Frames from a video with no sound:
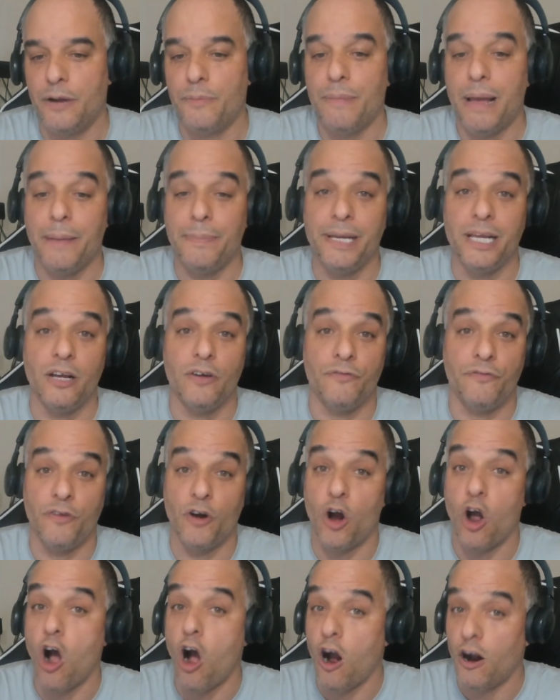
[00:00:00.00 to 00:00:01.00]
Maybe
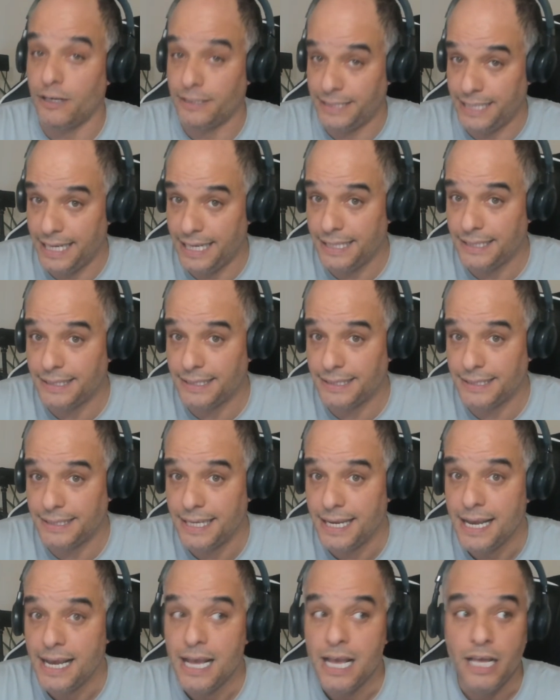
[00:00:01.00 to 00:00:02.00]
for artists,
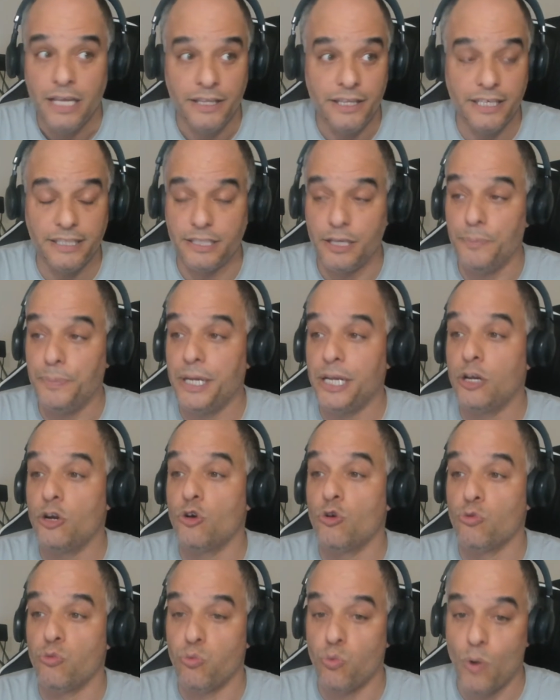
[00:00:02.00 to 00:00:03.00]
this would be
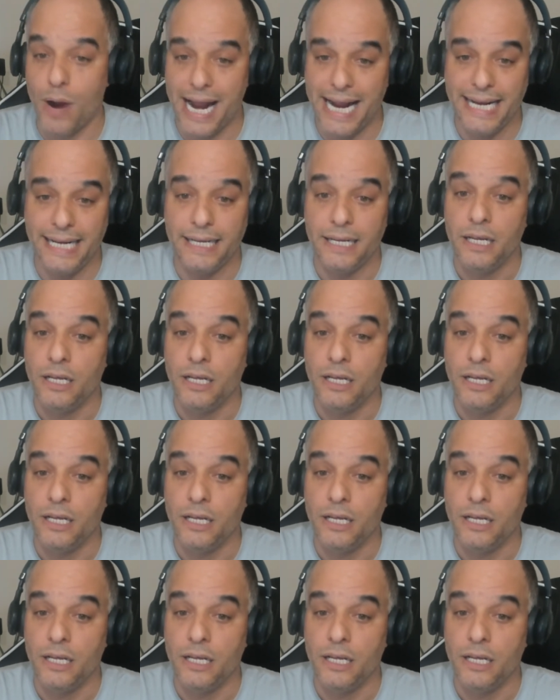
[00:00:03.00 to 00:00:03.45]
great.